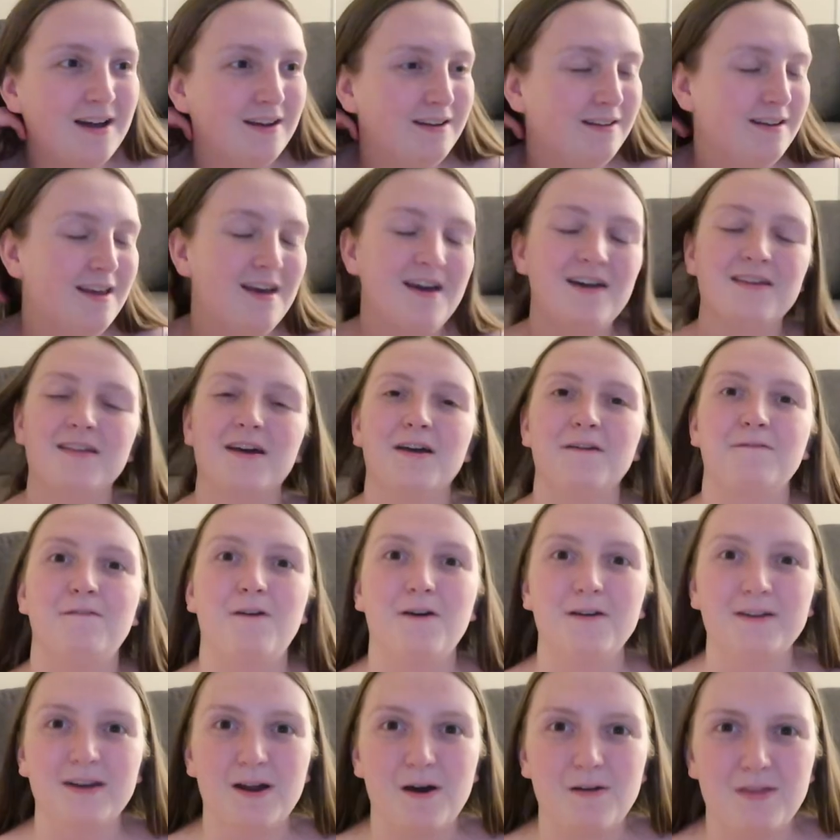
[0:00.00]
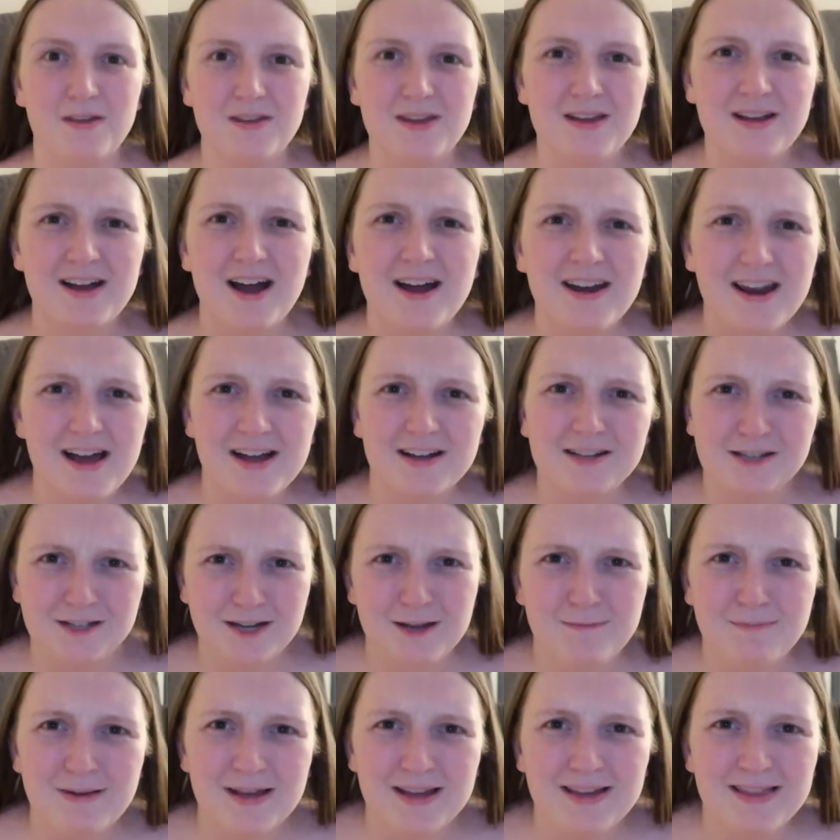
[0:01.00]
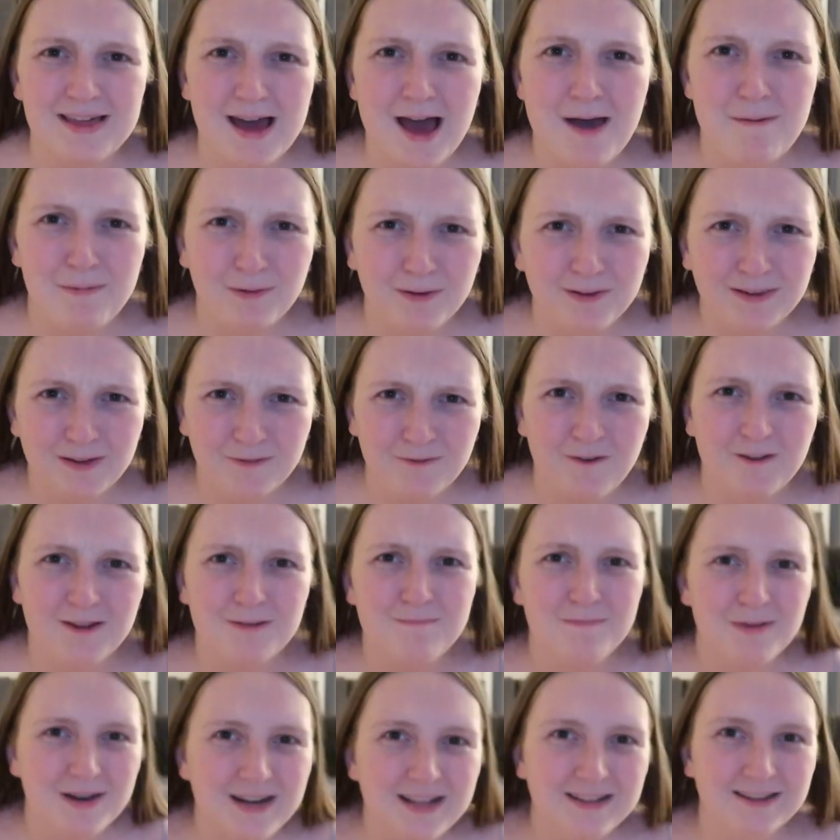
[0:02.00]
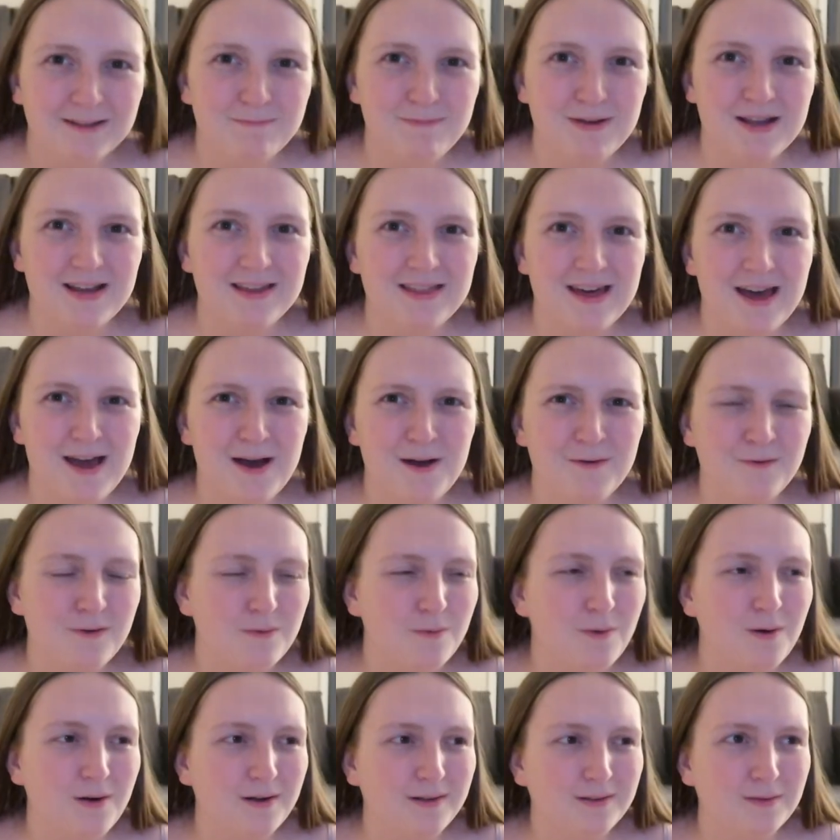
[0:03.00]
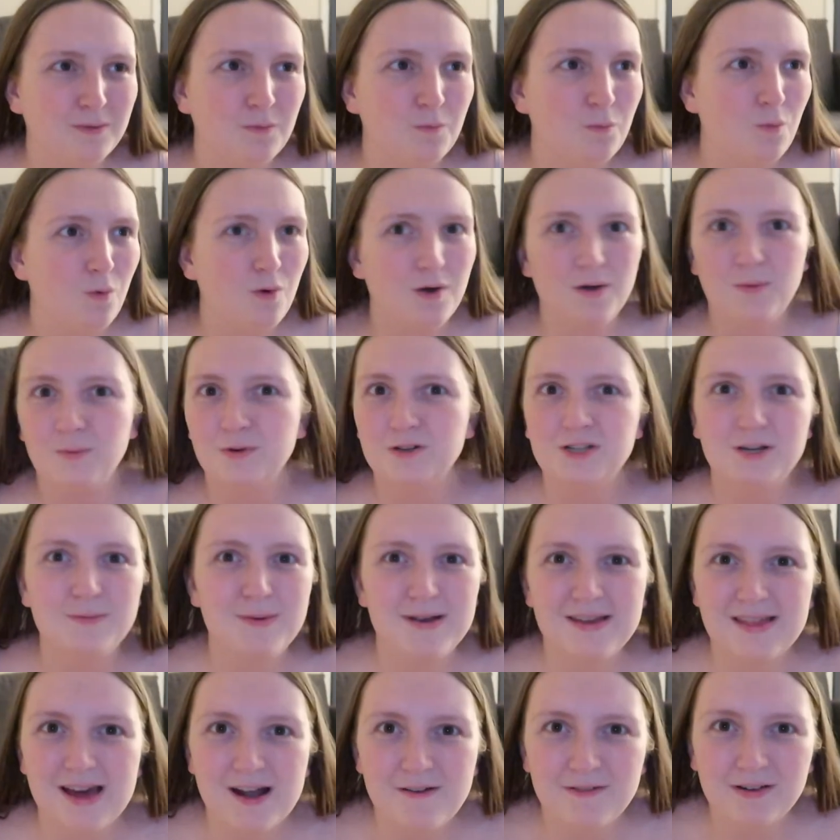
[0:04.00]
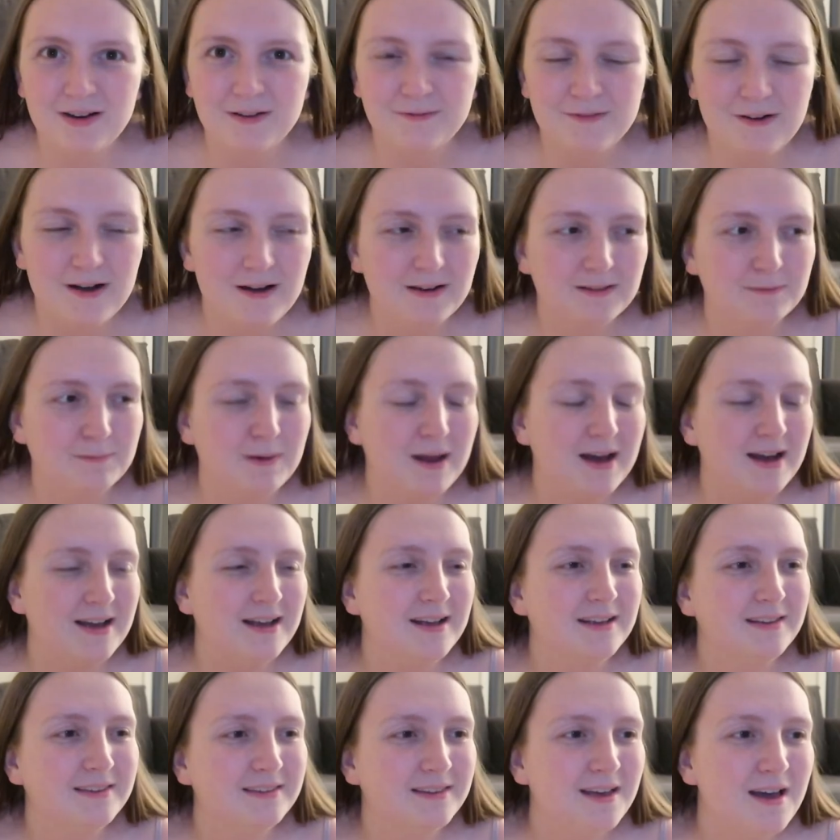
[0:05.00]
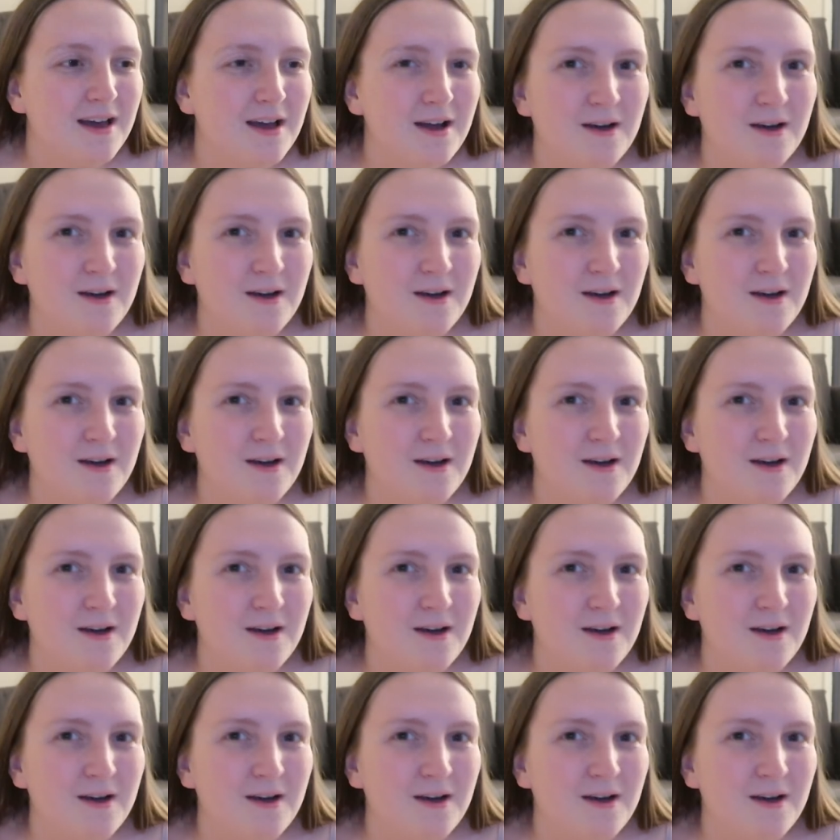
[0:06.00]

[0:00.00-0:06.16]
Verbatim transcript: and they find out that you can actually be there because you've got the money to be there, otherwise why would you be there in the first place?